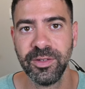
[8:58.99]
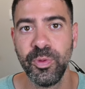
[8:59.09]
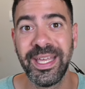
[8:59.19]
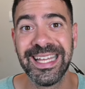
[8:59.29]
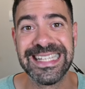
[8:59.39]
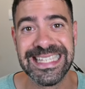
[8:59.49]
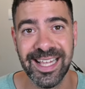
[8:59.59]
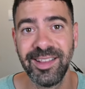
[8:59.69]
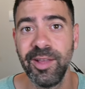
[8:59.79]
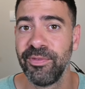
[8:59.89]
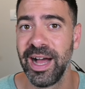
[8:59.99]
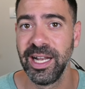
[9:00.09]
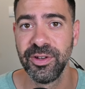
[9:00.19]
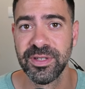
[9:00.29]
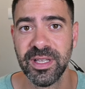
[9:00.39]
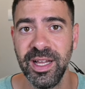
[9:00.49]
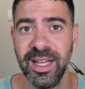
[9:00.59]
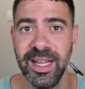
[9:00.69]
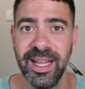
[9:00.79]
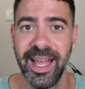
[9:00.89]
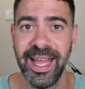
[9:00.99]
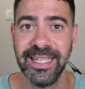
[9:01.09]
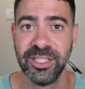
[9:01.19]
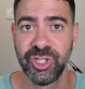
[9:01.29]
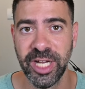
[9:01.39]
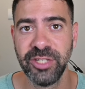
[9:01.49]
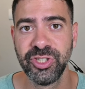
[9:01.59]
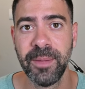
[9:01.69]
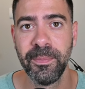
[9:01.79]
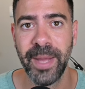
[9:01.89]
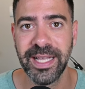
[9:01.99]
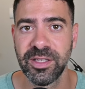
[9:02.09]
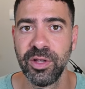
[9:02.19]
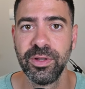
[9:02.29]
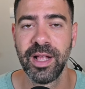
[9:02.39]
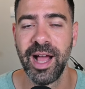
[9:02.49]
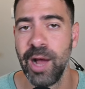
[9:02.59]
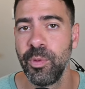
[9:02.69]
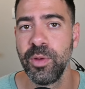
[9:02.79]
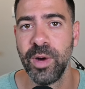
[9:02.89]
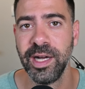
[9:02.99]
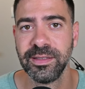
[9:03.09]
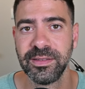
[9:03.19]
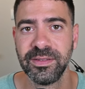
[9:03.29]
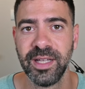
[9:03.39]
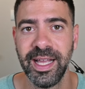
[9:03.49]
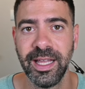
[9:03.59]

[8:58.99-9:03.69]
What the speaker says: We can set the values and change them based on how we want the